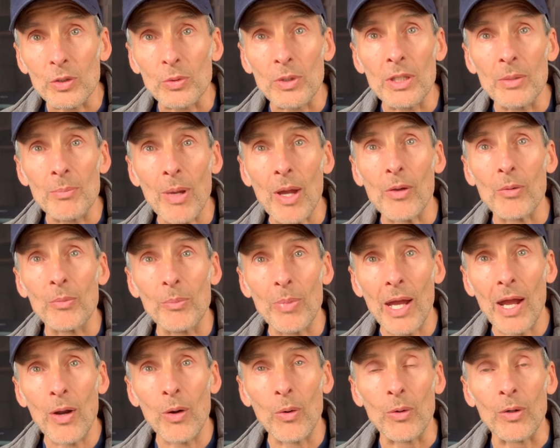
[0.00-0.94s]
Green Mountain
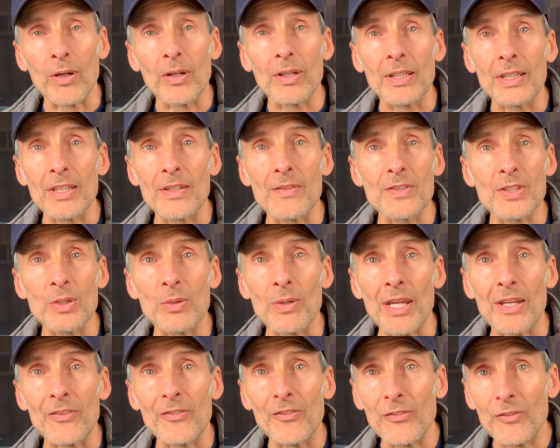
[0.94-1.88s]
Power gives you
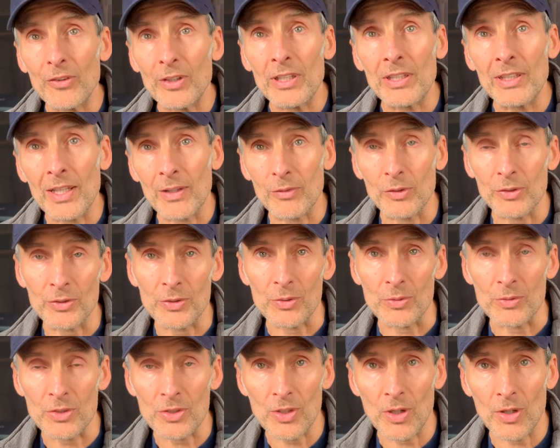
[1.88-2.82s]
a free level
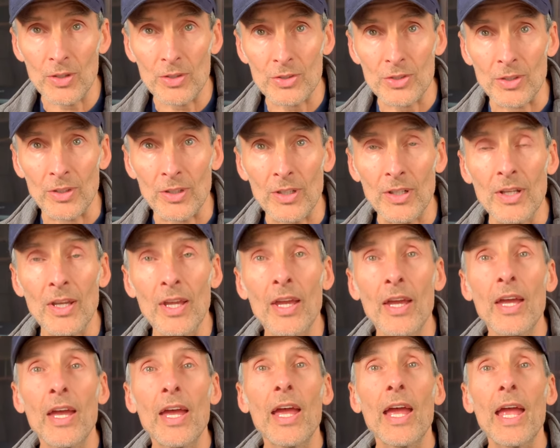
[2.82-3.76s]
2 charger,
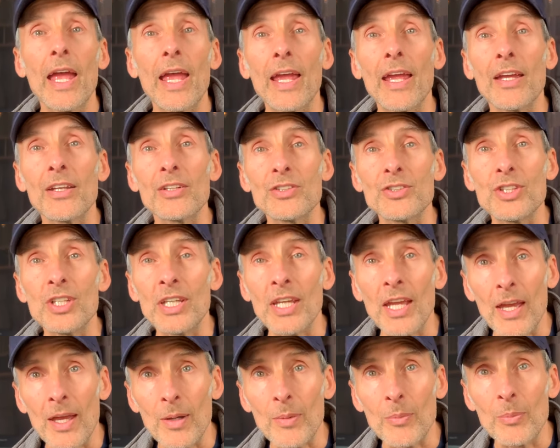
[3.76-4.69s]
and
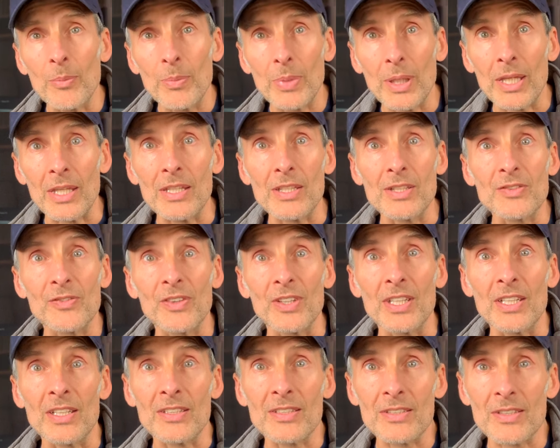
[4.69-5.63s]
GM pays for
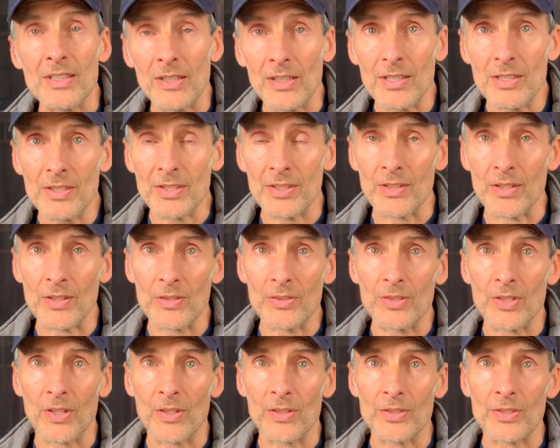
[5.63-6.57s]
the installation of the
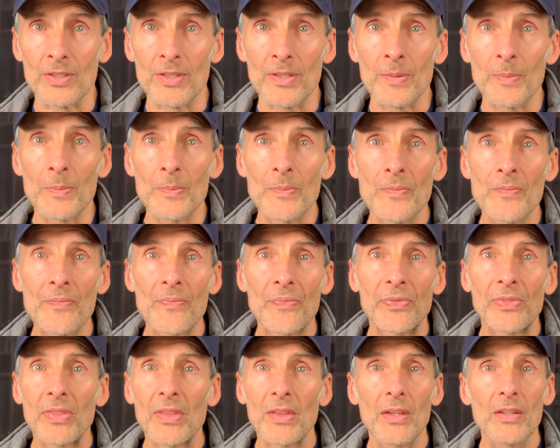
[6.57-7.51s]
charger.
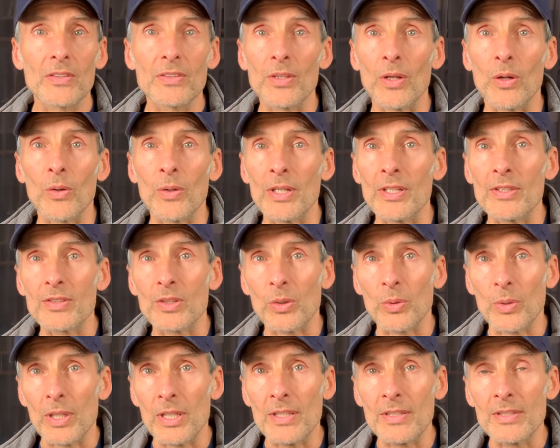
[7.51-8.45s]
So it's
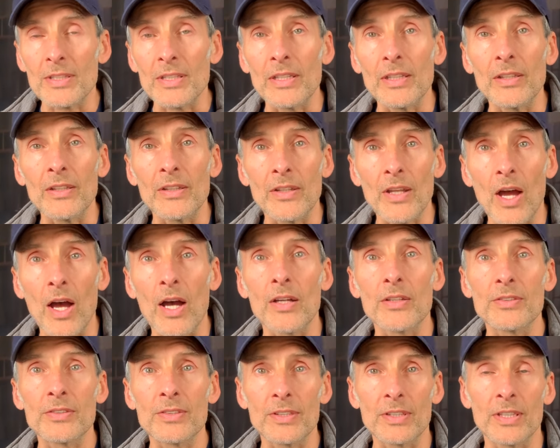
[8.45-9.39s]
crazy
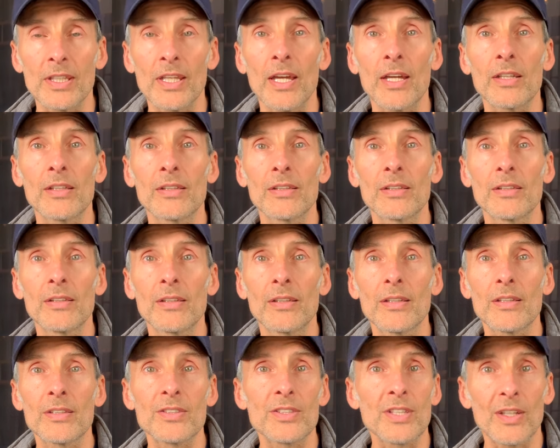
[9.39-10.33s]
not to get
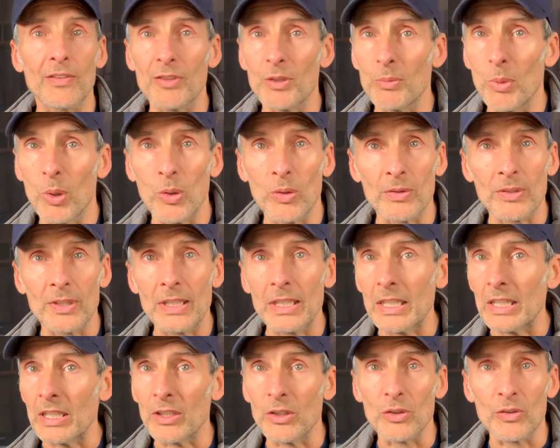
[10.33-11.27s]
a Chevy Bolt
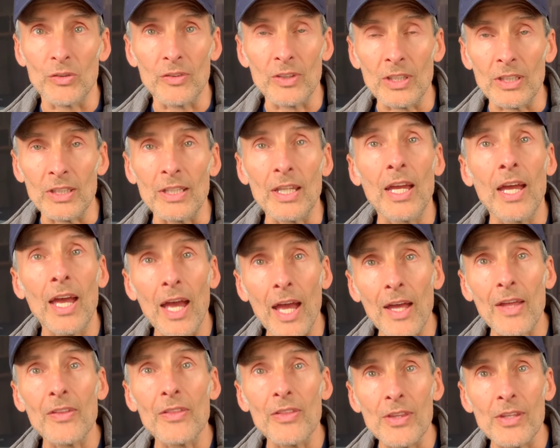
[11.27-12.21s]
EUV
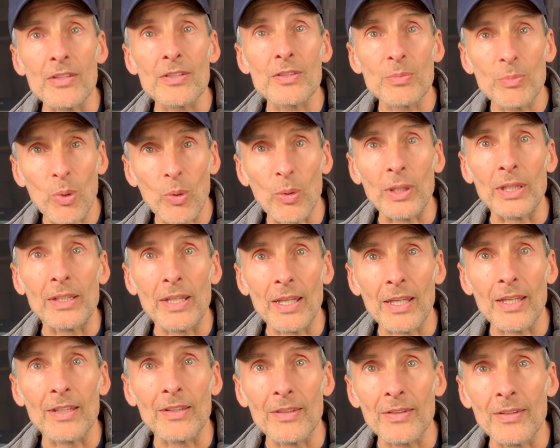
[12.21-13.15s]
at this point
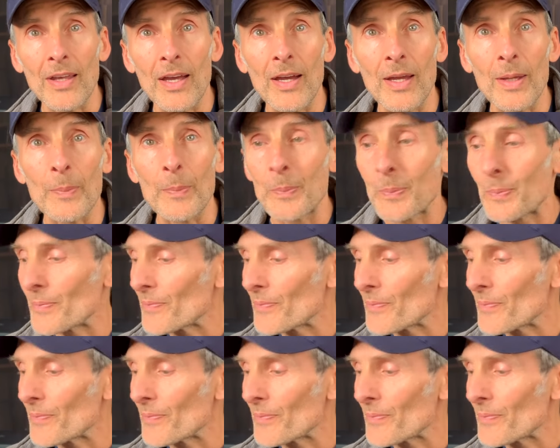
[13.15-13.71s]
in time.